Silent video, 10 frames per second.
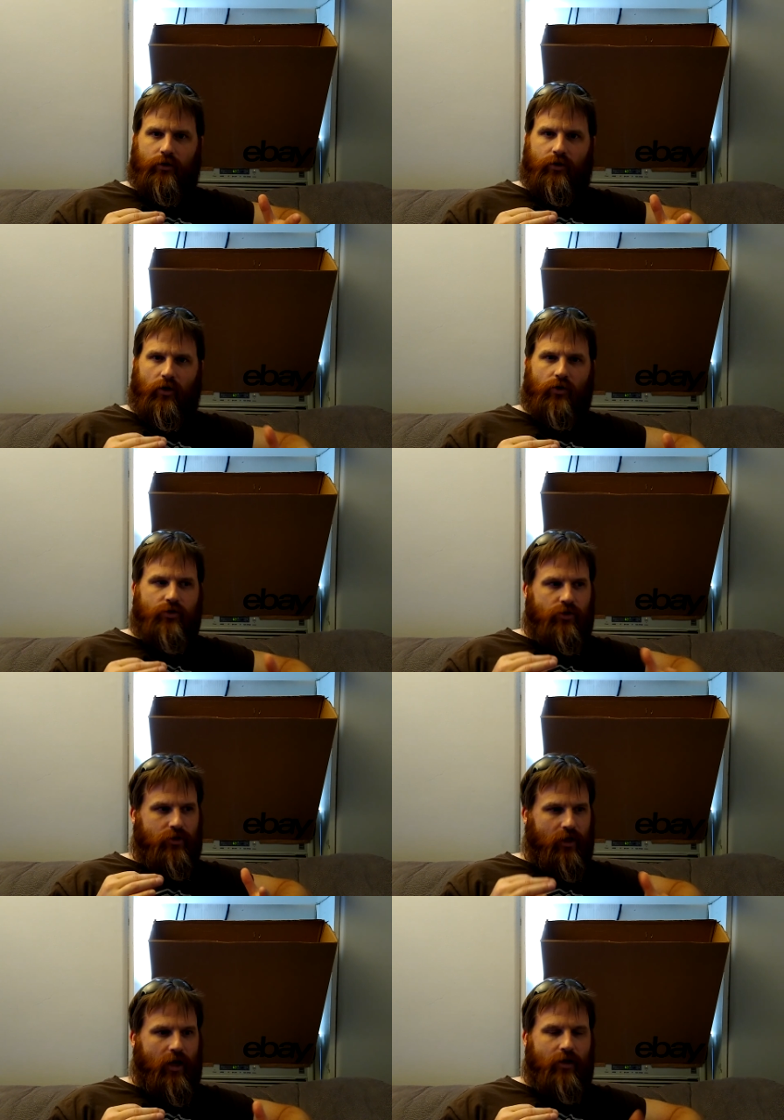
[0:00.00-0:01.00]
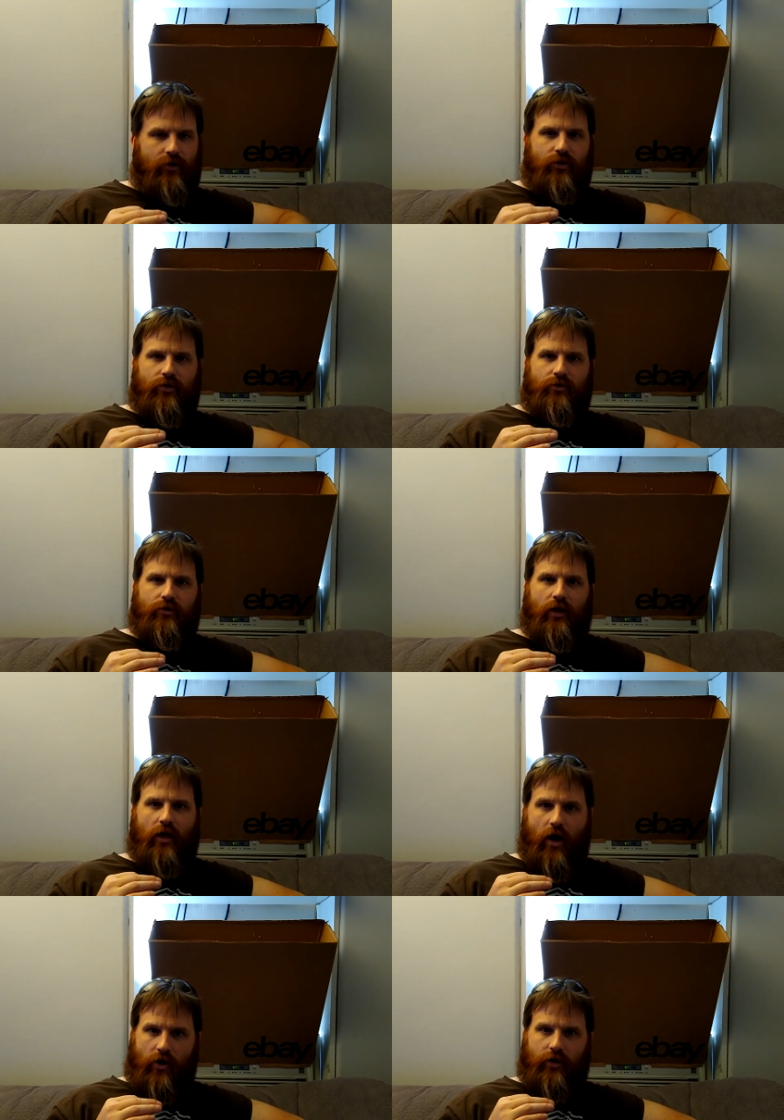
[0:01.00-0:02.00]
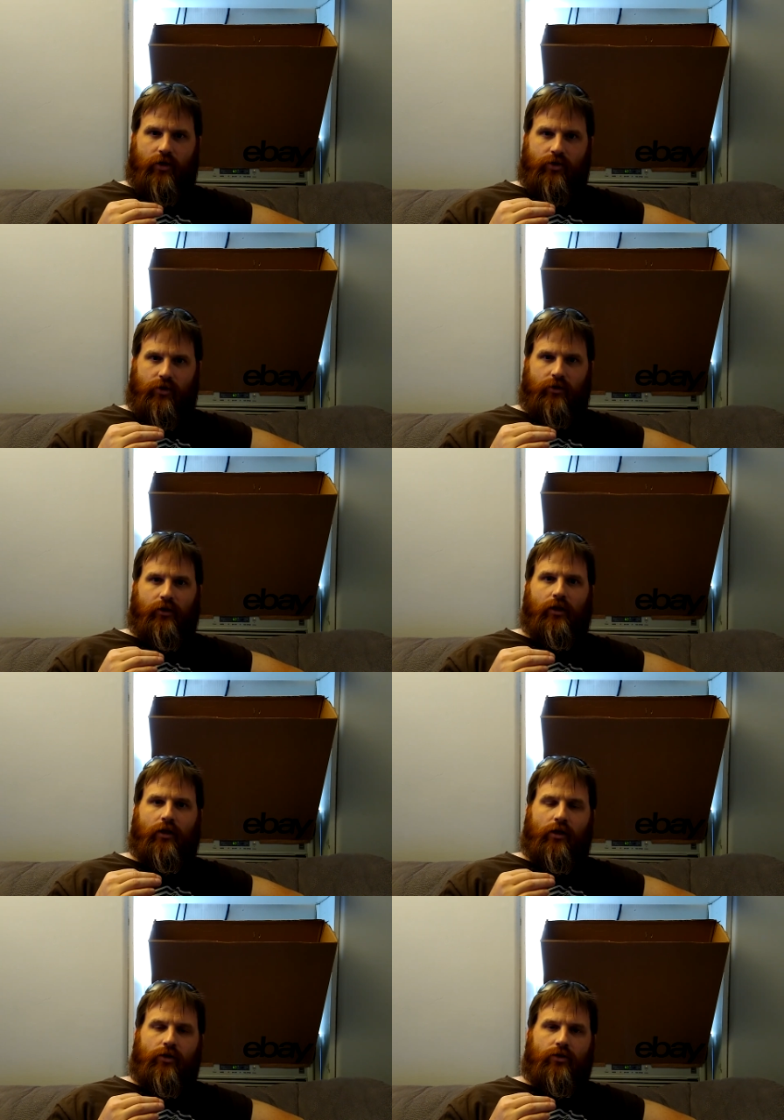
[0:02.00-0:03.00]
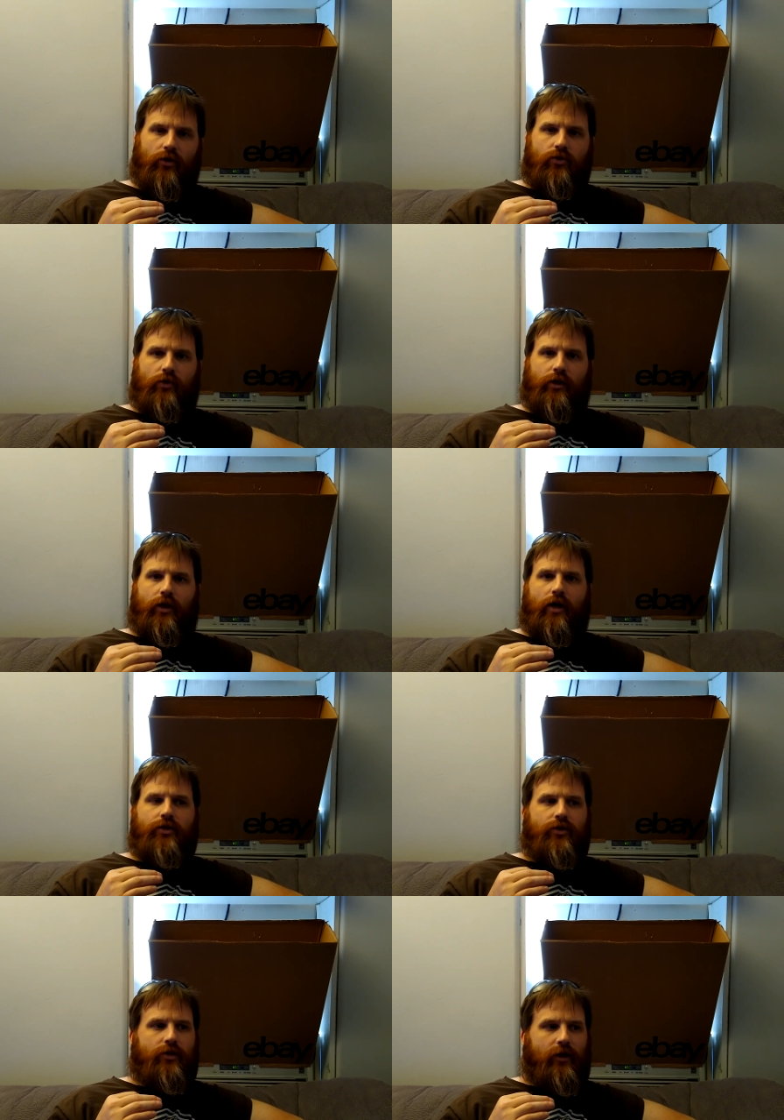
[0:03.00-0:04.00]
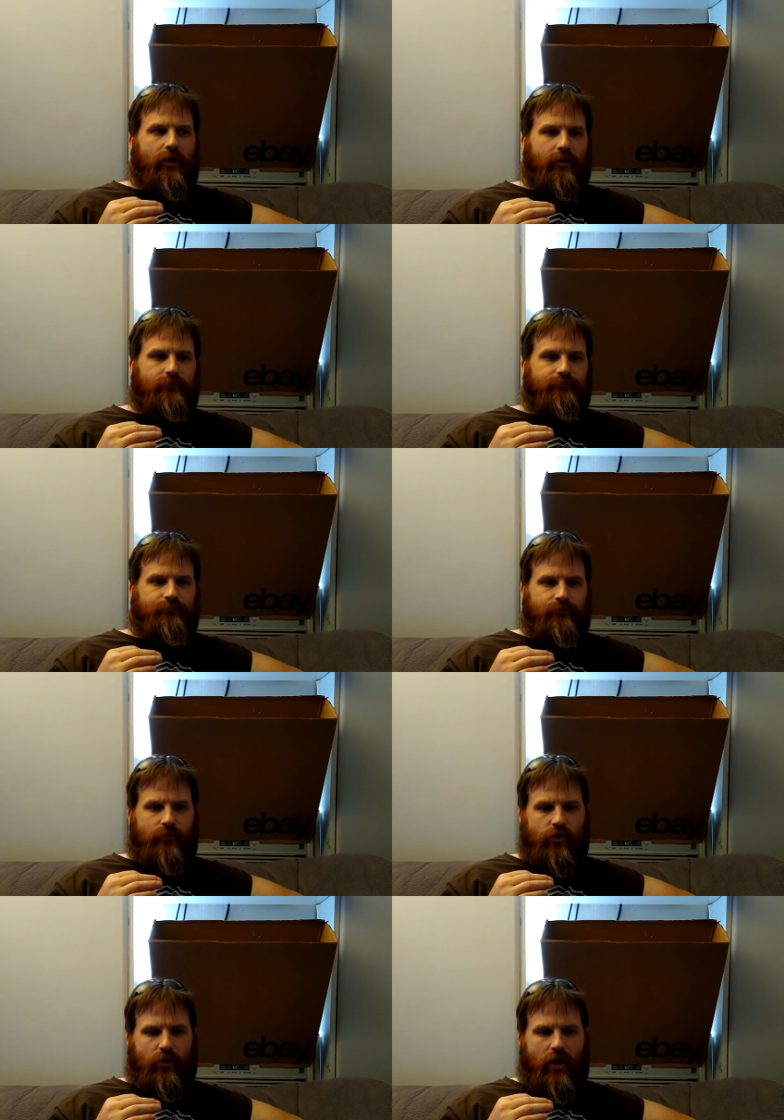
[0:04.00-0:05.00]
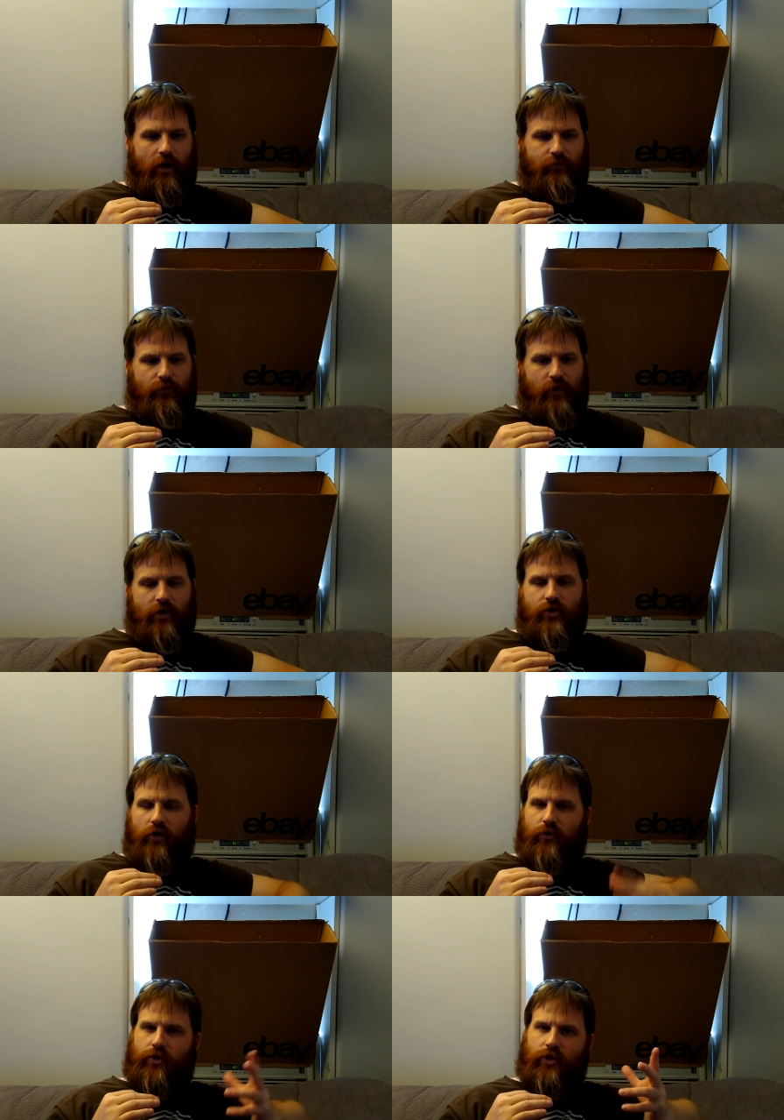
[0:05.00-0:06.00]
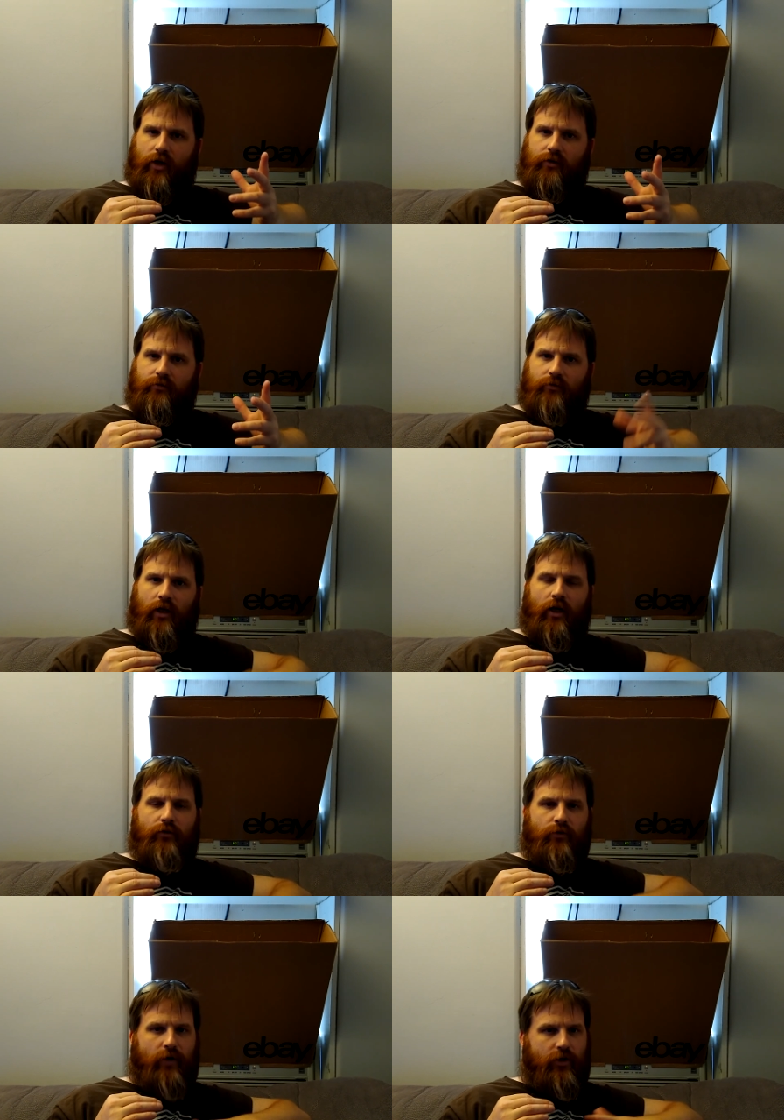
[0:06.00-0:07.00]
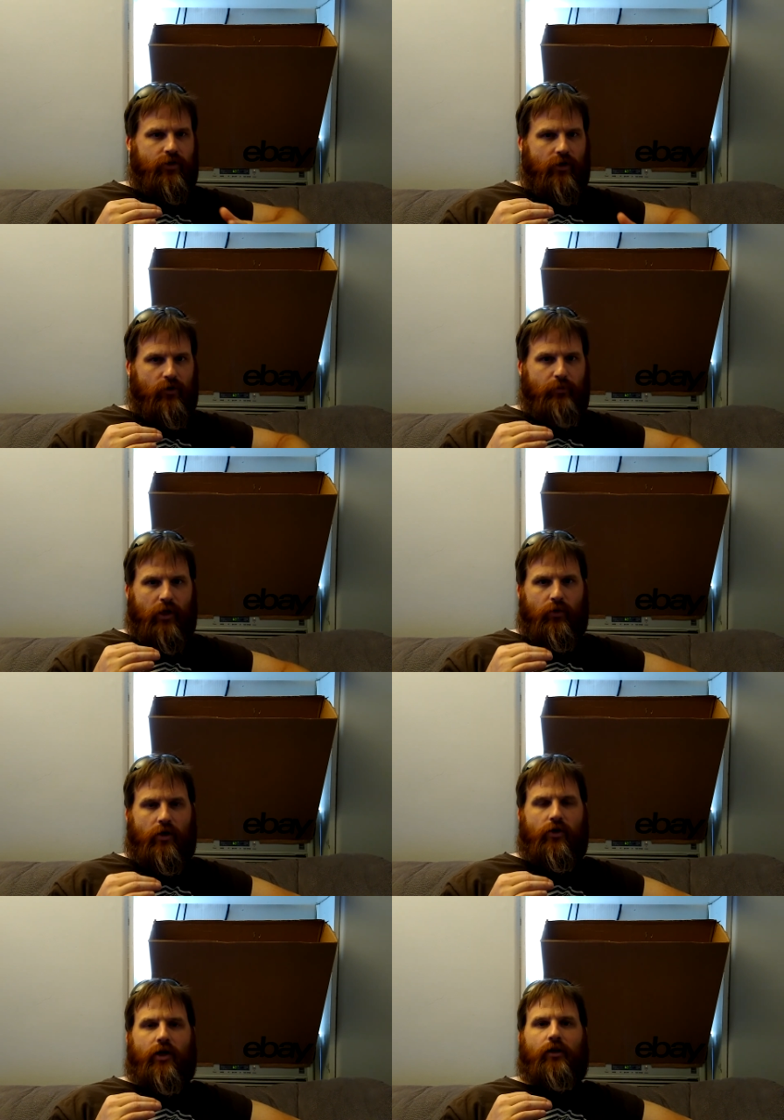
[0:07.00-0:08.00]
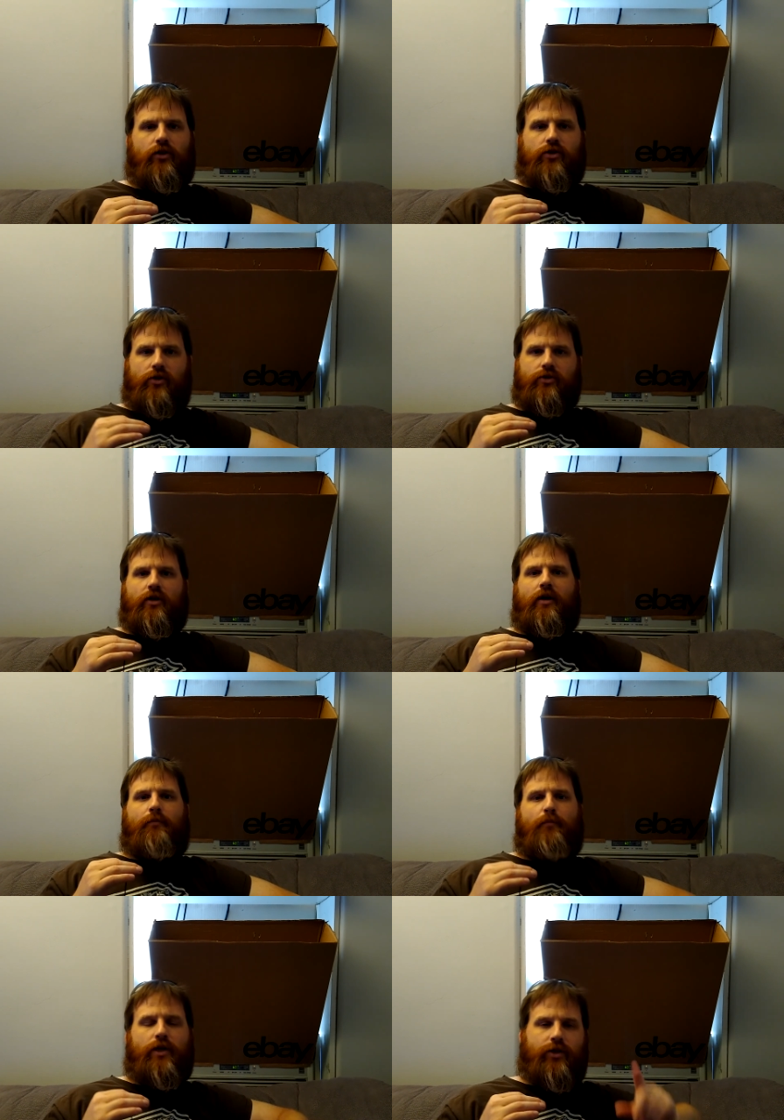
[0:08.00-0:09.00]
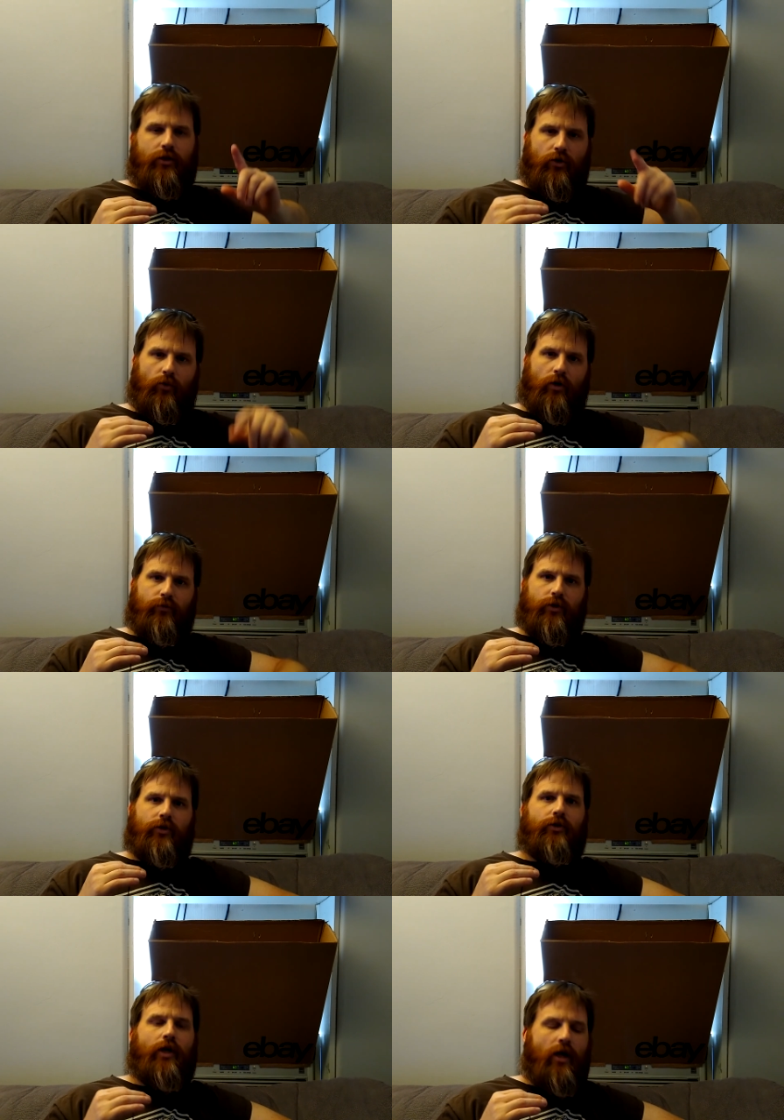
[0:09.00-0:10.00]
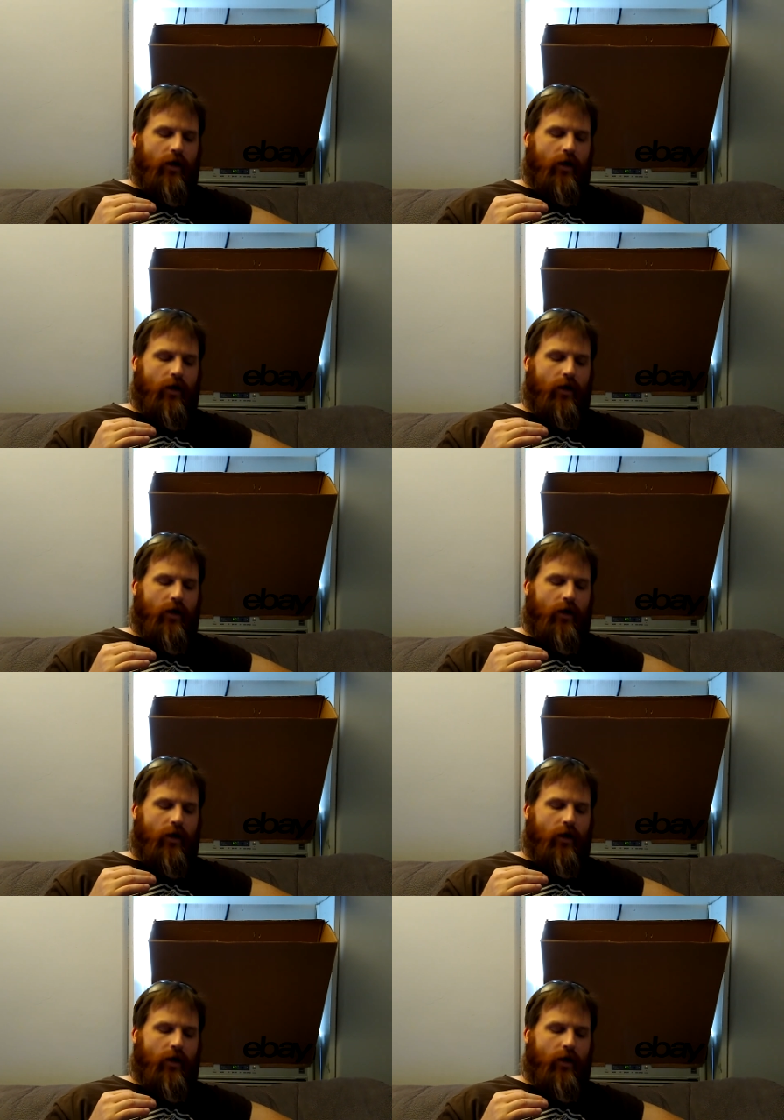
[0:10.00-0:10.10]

You know, it's just like, hey, this is air conditioned. So it's really nice. Um, so yeah, if you find yourself in the sun, if you find yourself competing with other air conditioners, misting could work for you.